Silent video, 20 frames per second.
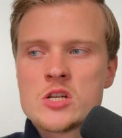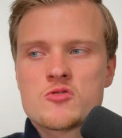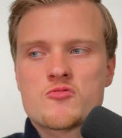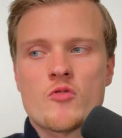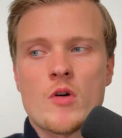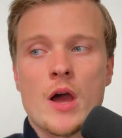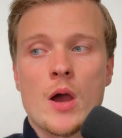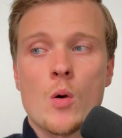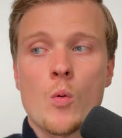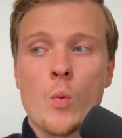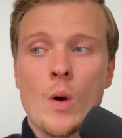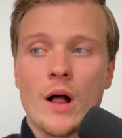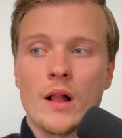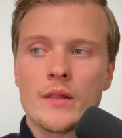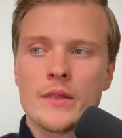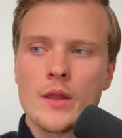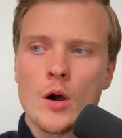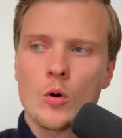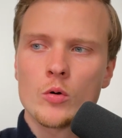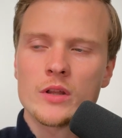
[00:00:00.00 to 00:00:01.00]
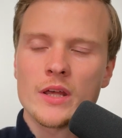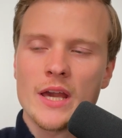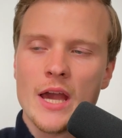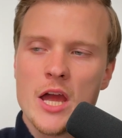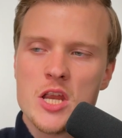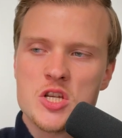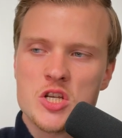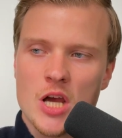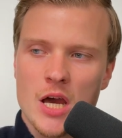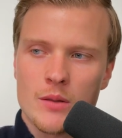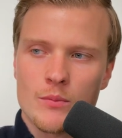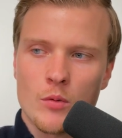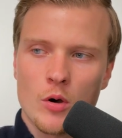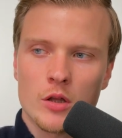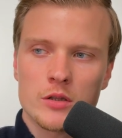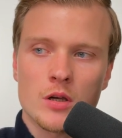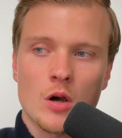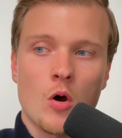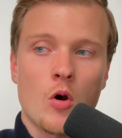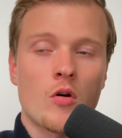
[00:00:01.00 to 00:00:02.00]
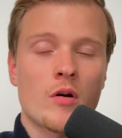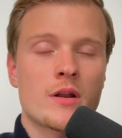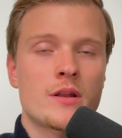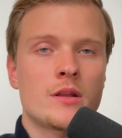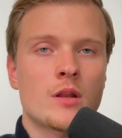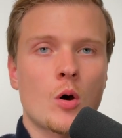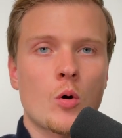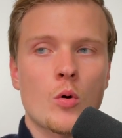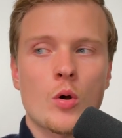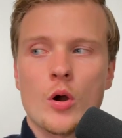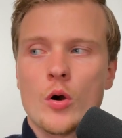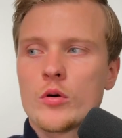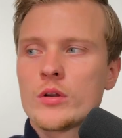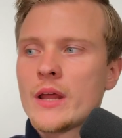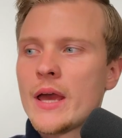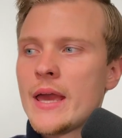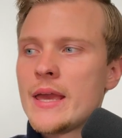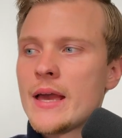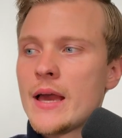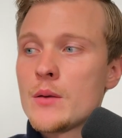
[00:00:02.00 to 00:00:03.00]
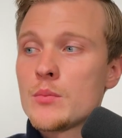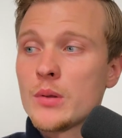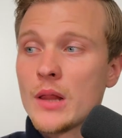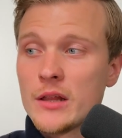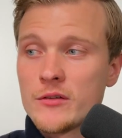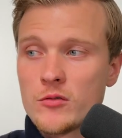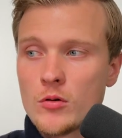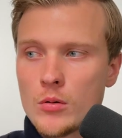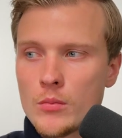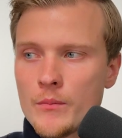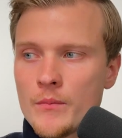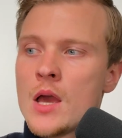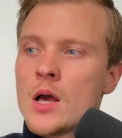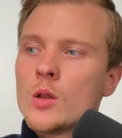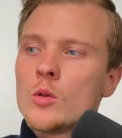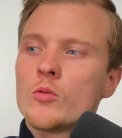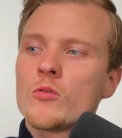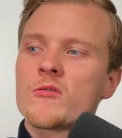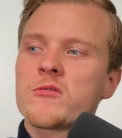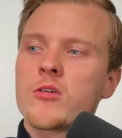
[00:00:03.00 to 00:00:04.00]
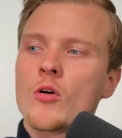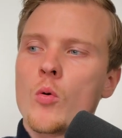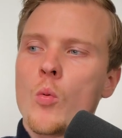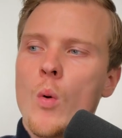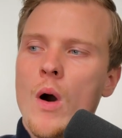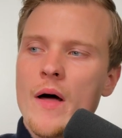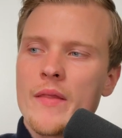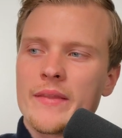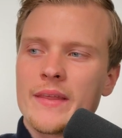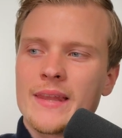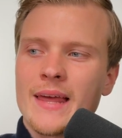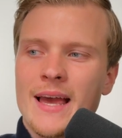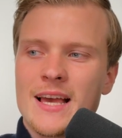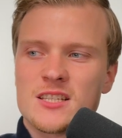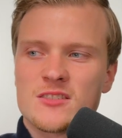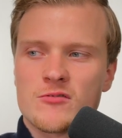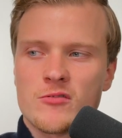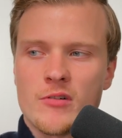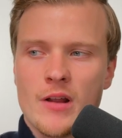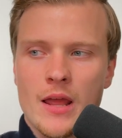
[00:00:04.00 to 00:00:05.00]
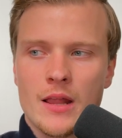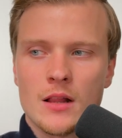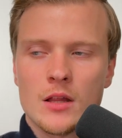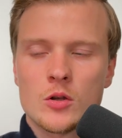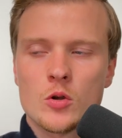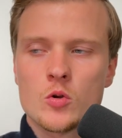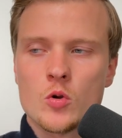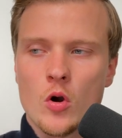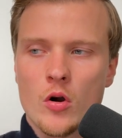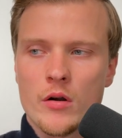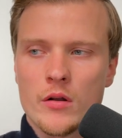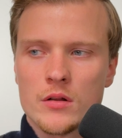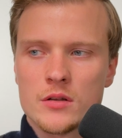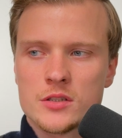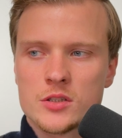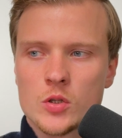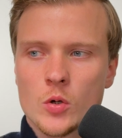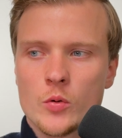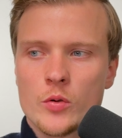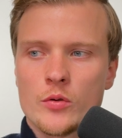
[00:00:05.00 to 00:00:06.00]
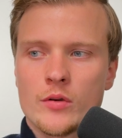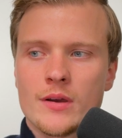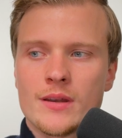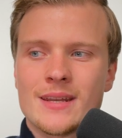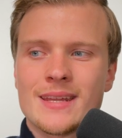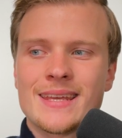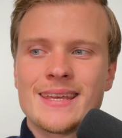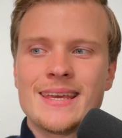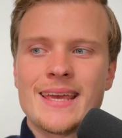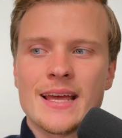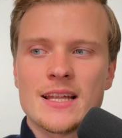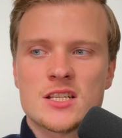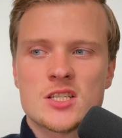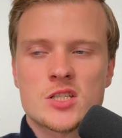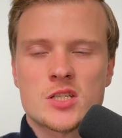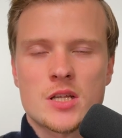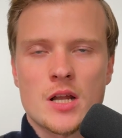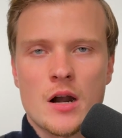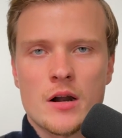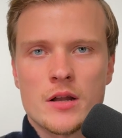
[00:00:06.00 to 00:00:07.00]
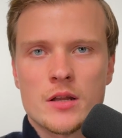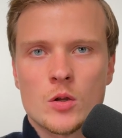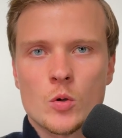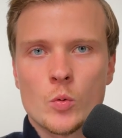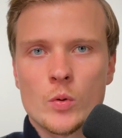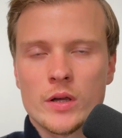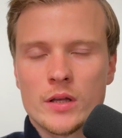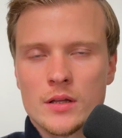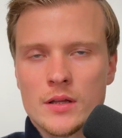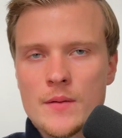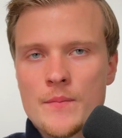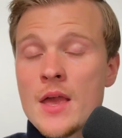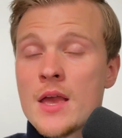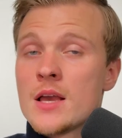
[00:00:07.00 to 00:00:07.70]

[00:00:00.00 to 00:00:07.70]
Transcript: try a well-known AI chatbot or a no-code AI platform look for one that has friendly tutorials so you can get started quickly.